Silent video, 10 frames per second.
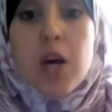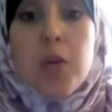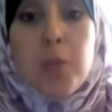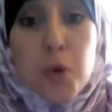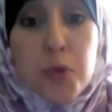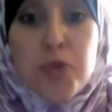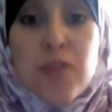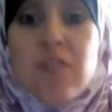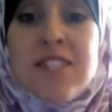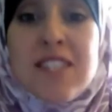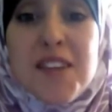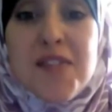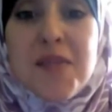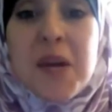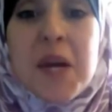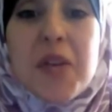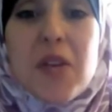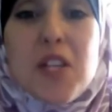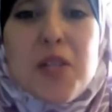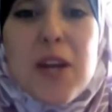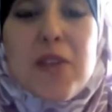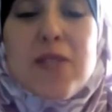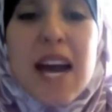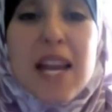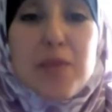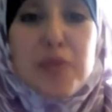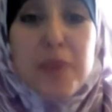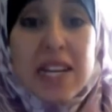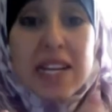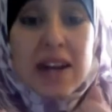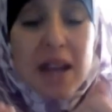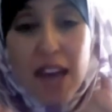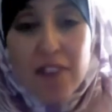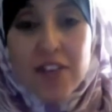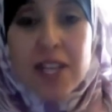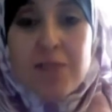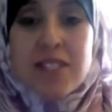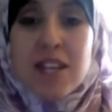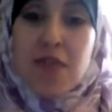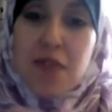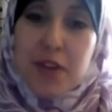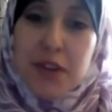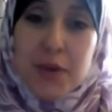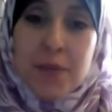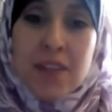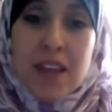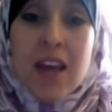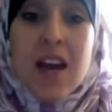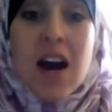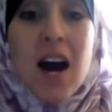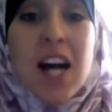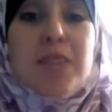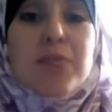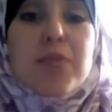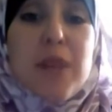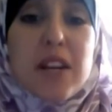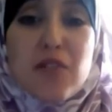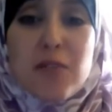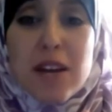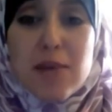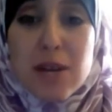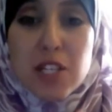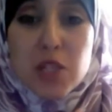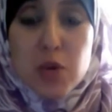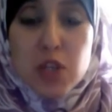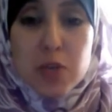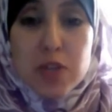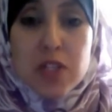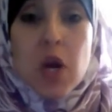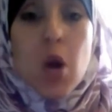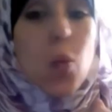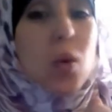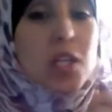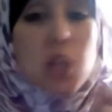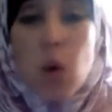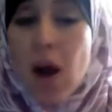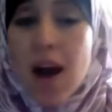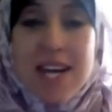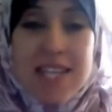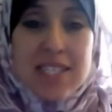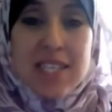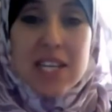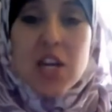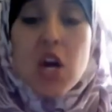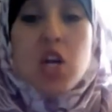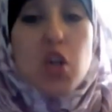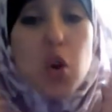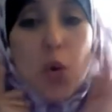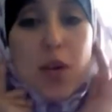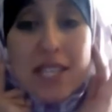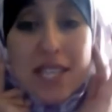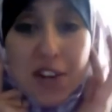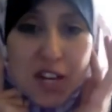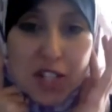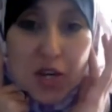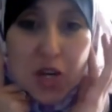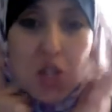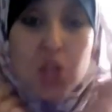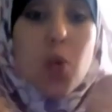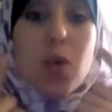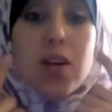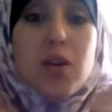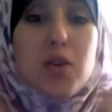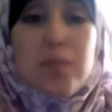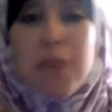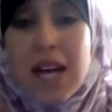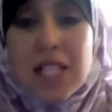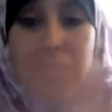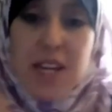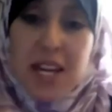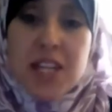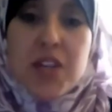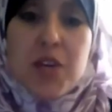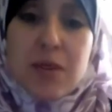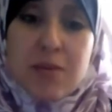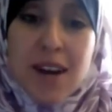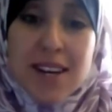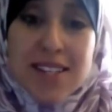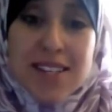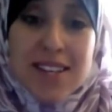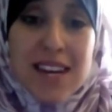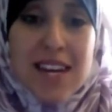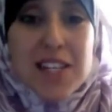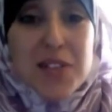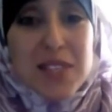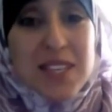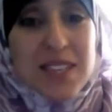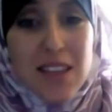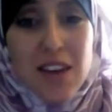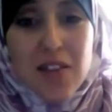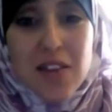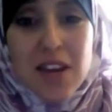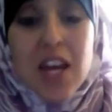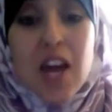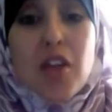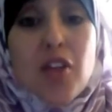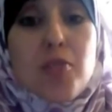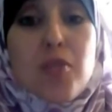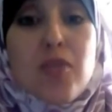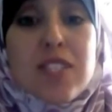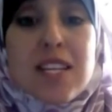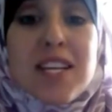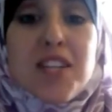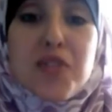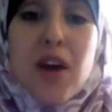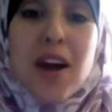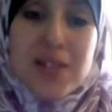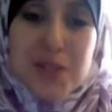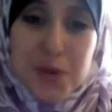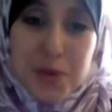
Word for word: More proof of His love that Allah subhanahu wa ta'ala prepared heaven Himself for you. I have prepared for my righteous worshippers what no eye has seen, nor what ear has heard, nor what could pass by any human mind. Do you see the love? Another proof is that He trials you.